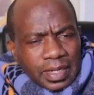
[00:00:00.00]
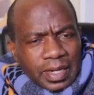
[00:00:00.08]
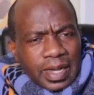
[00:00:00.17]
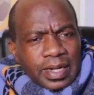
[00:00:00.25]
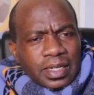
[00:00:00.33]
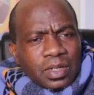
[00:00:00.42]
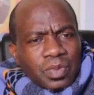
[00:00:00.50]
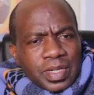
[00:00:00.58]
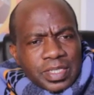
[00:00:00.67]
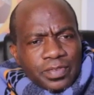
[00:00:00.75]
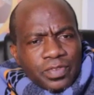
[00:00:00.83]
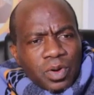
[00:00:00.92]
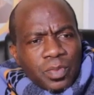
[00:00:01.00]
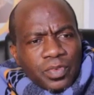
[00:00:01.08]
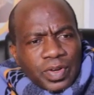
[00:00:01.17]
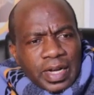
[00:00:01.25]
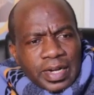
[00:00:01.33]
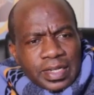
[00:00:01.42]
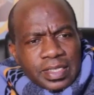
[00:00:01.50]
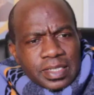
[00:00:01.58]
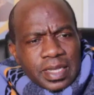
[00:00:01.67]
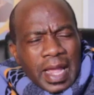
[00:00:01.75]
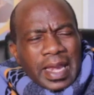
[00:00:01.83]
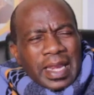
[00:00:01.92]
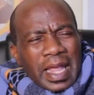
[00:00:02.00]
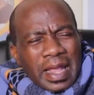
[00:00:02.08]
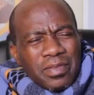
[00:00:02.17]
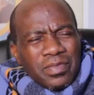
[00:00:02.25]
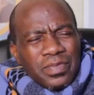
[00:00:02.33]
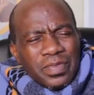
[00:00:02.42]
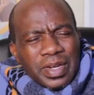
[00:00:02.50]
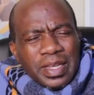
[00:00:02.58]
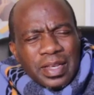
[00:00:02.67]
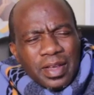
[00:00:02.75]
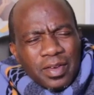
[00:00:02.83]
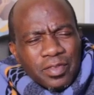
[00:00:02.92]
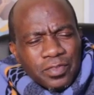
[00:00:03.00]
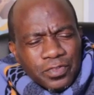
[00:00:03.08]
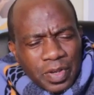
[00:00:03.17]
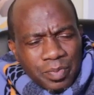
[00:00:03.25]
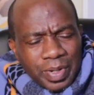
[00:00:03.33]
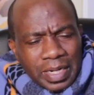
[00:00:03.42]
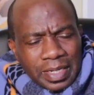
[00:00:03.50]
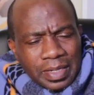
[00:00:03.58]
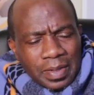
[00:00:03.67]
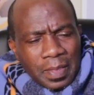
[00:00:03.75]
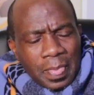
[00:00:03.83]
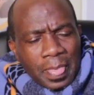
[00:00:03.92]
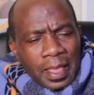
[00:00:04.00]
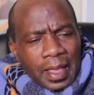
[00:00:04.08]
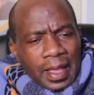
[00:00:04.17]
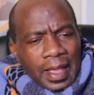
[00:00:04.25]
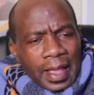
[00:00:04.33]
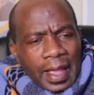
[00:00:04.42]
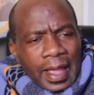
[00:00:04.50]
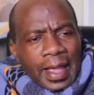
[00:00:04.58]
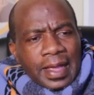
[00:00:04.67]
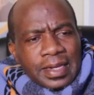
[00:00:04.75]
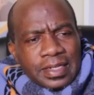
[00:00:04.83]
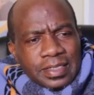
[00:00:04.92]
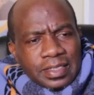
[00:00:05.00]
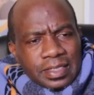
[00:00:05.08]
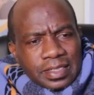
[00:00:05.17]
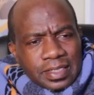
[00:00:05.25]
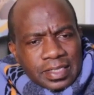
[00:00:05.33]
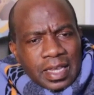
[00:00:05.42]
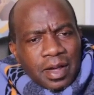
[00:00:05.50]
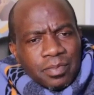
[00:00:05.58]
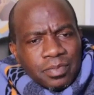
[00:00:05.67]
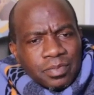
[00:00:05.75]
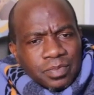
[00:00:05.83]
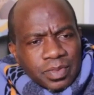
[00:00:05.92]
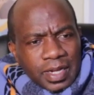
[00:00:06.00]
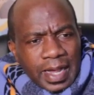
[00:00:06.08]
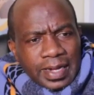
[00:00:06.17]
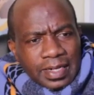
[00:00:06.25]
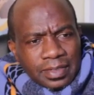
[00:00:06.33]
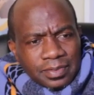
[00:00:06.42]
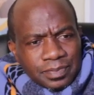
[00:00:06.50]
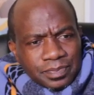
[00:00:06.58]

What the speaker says: Cattle was a form of currency, and every family had some cattle.